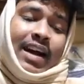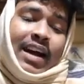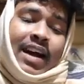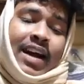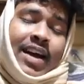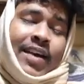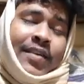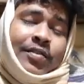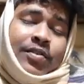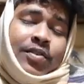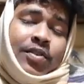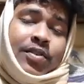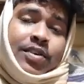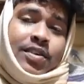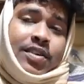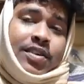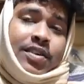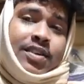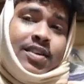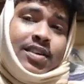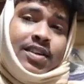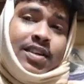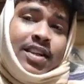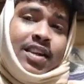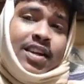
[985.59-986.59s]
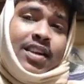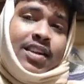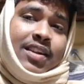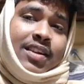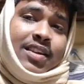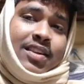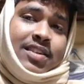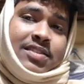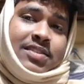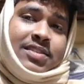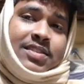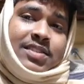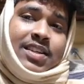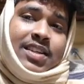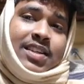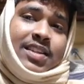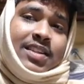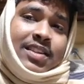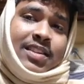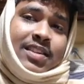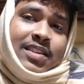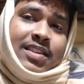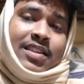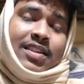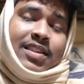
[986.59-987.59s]
I have not till
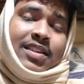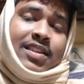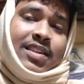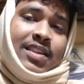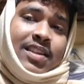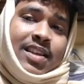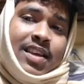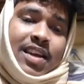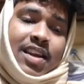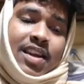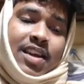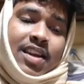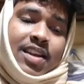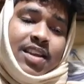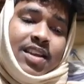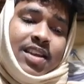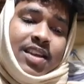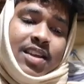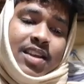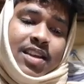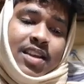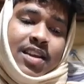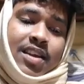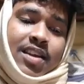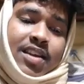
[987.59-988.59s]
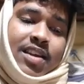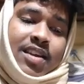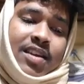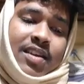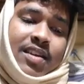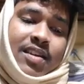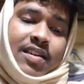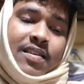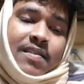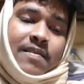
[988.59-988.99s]
seen any